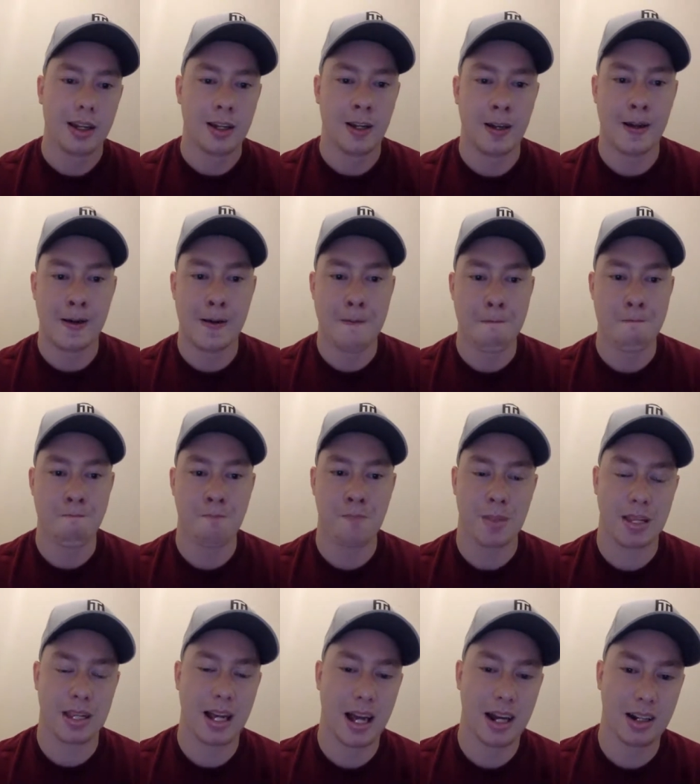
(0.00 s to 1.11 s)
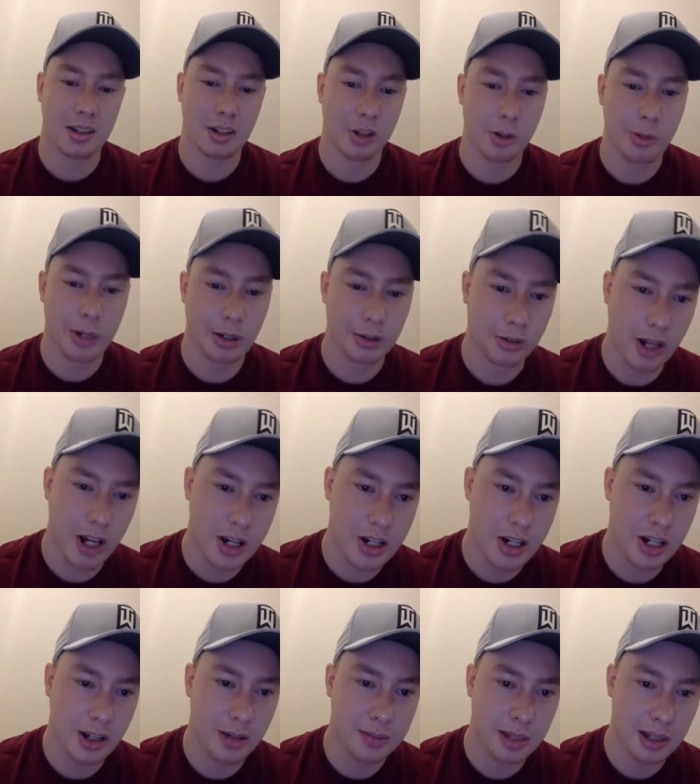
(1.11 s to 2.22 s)
Got a little bit of
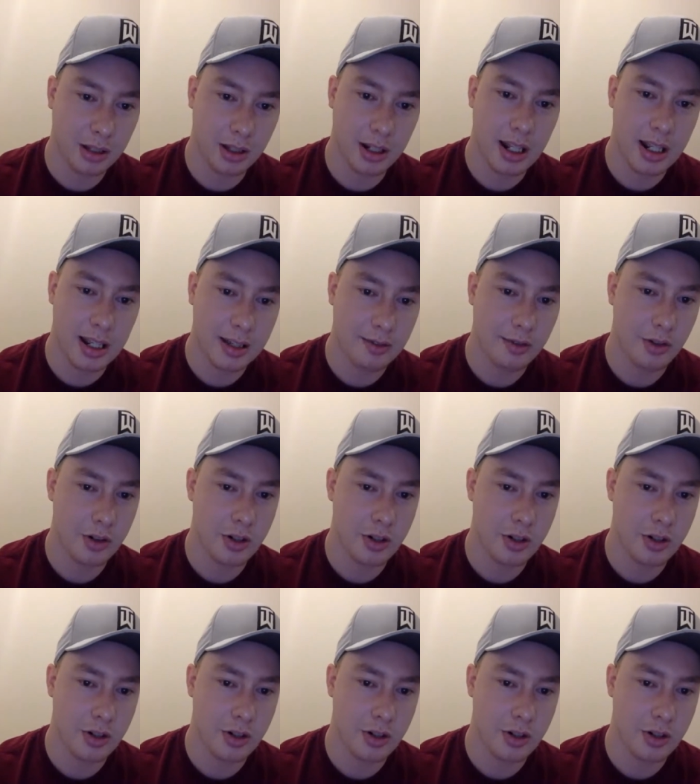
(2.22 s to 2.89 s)
rushing ability for